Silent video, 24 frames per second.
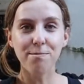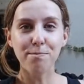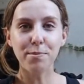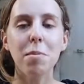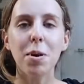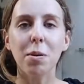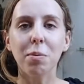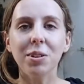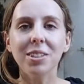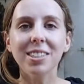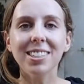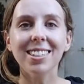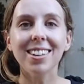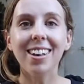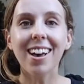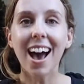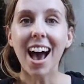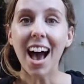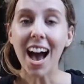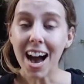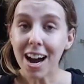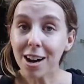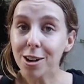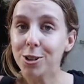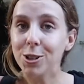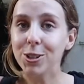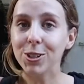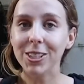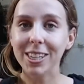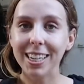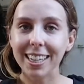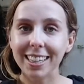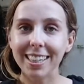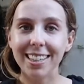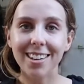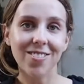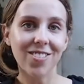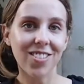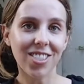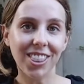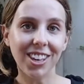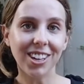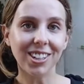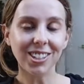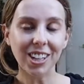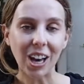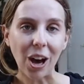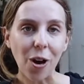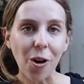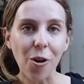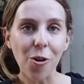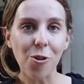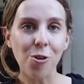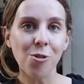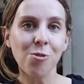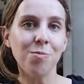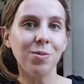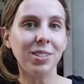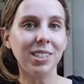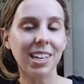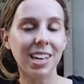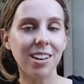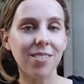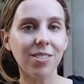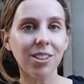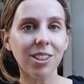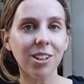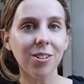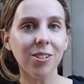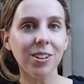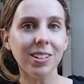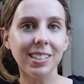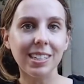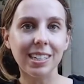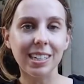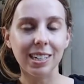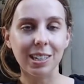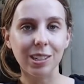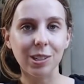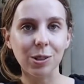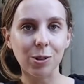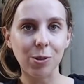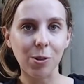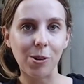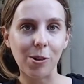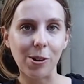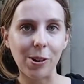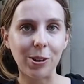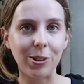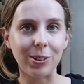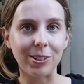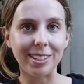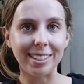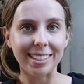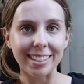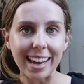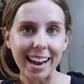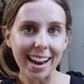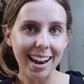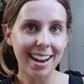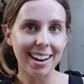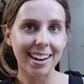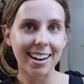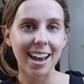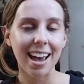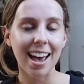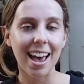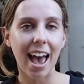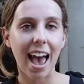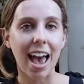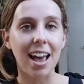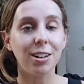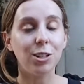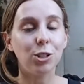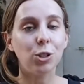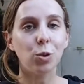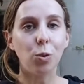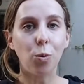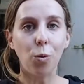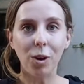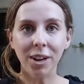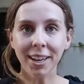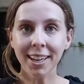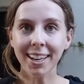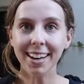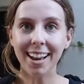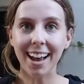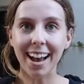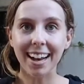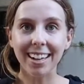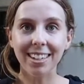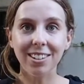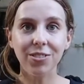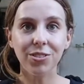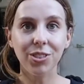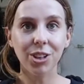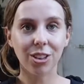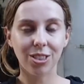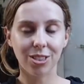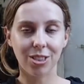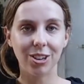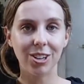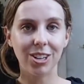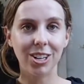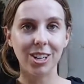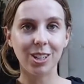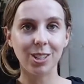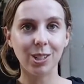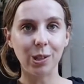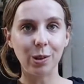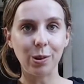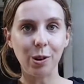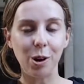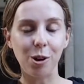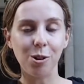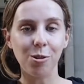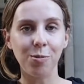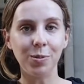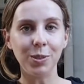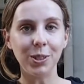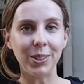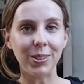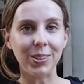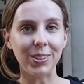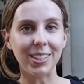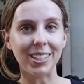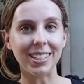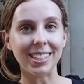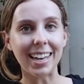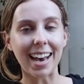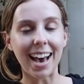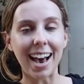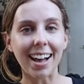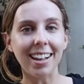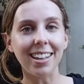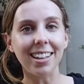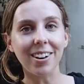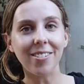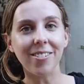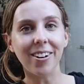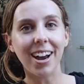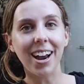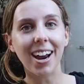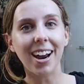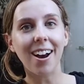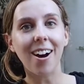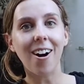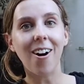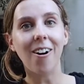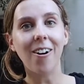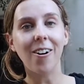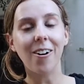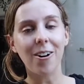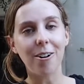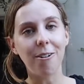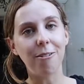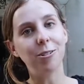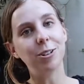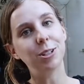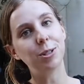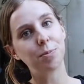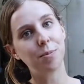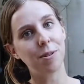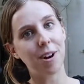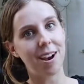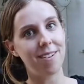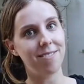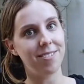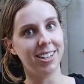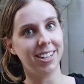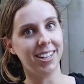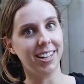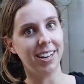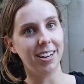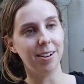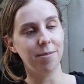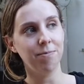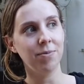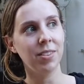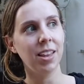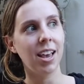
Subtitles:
People still actually live in these homes, even though it's a historical site, and 29 of the 32 homes on this alleyway are owned privately.